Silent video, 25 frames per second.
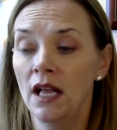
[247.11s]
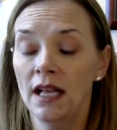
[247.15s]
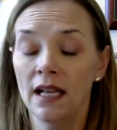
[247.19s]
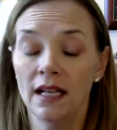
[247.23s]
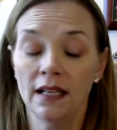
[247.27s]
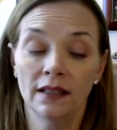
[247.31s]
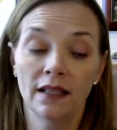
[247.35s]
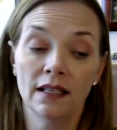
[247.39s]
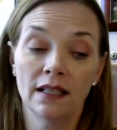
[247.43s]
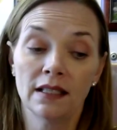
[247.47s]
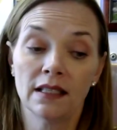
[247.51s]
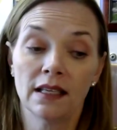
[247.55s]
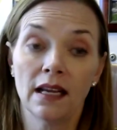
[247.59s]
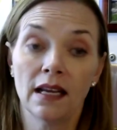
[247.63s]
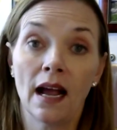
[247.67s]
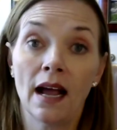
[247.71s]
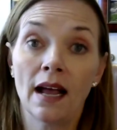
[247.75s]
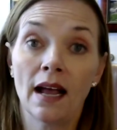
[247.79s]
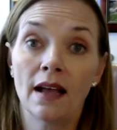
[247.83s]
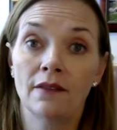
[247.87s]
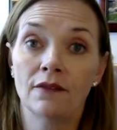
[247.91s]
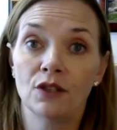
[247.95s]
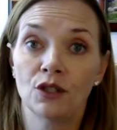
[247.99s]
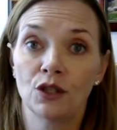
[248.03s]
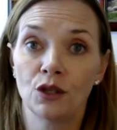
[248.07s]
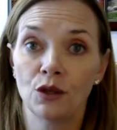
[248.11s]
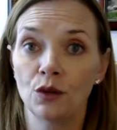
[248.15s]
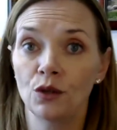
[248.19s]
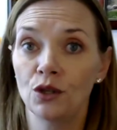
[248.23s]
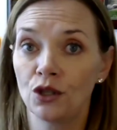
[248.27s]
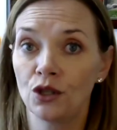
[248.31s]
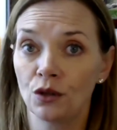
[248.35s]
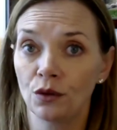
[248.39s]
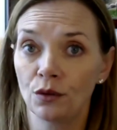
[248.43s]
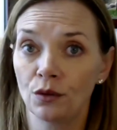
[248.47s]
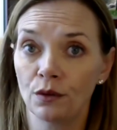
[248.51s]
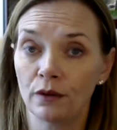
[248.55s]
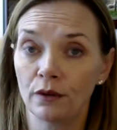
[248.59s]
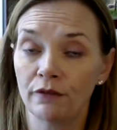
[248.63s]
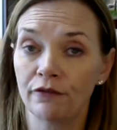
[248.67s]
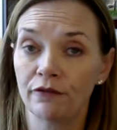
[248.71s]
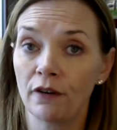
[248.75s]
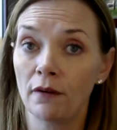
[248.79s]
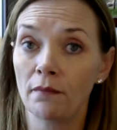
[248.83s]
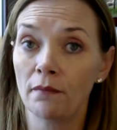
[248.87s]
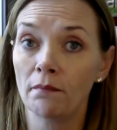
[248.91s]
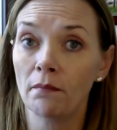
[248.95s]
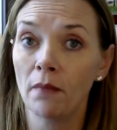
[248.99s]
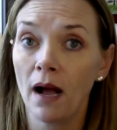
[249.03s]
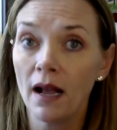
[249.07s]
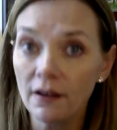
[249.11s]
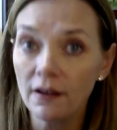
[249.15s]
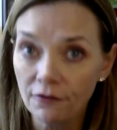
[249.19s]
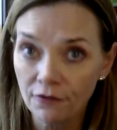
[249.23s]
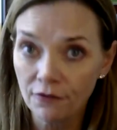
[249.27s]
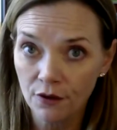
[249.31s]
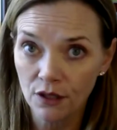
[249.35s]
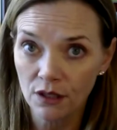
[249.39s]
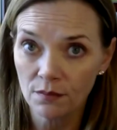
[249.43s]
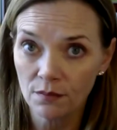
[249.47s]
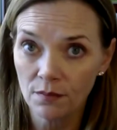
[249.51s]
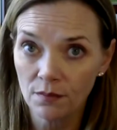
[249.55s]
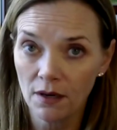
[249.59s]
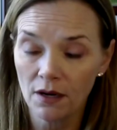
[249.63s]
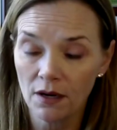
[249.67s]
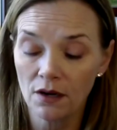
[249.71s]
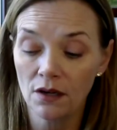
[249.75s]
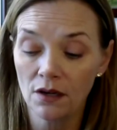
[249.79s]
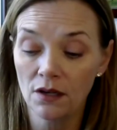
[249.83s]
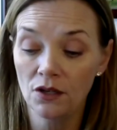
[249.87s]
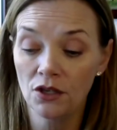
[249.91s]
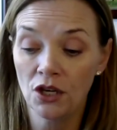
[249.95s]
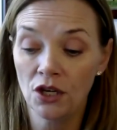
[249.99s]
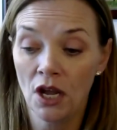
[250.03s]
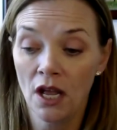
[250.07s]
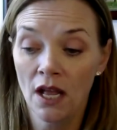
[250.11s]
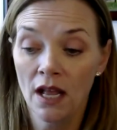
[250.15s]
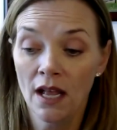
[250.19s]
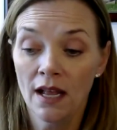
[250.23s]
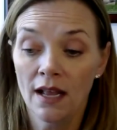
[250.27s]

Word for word: and let's say I have two children from my first marriage,